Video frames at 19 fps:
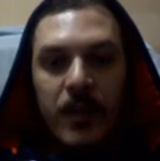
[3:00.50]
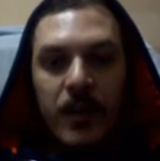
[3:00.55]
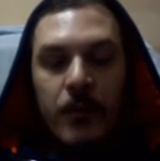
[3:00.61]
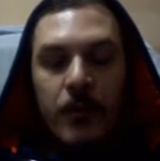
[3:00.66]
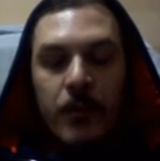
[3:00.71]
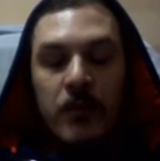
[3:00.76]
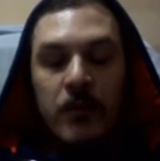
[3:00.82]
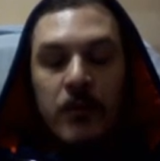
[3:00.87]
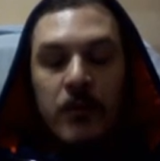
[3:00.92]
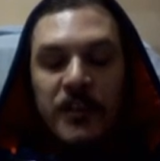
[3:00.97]

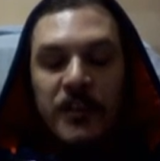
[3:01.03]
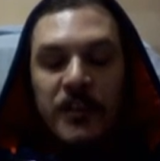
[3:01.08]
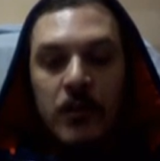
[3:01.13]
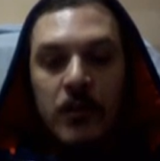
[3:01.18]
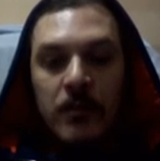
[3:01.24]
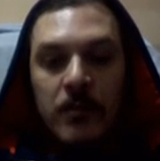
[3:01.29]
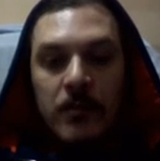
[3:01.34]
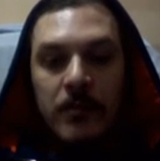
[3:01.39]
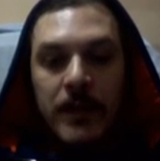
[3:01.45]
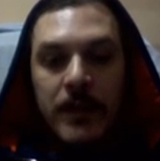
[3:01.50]
pawn
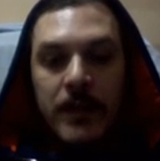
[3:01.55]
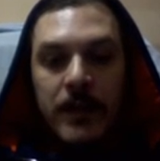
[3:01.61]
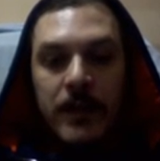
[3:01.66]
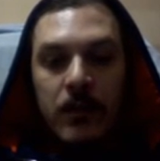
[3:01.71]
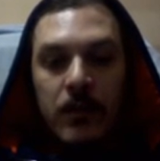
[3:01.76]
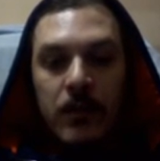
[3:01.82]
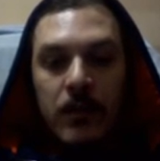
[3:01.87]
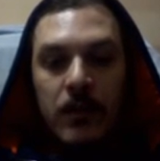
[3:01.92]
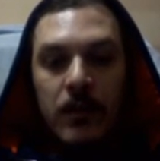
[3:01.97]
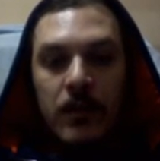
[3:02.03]
storm attack
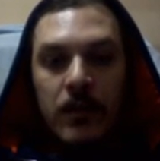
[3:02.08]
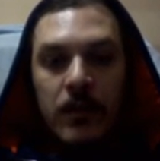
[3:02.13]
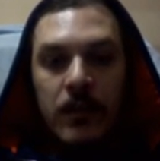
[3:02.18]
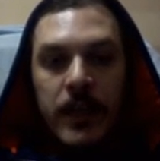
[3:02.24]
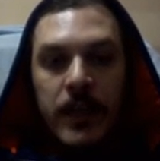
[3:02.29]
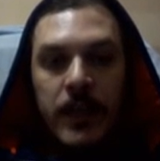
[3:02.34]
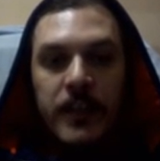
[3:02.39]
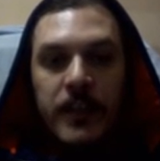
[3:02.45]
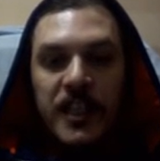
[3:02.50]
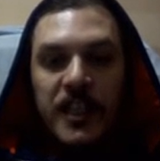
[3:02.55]
on
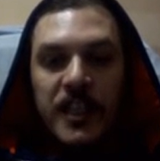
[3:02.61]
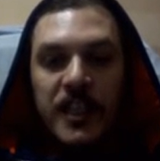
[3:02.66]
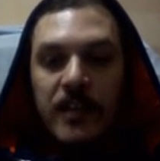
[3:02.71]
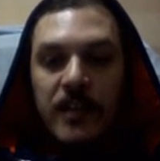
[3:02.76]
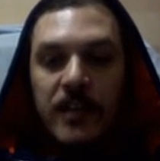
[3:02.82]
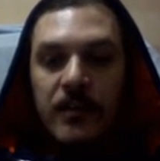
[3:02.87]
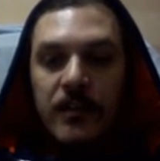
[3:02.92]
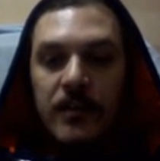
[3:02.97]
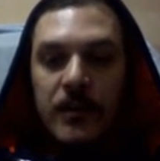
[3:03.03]
king side.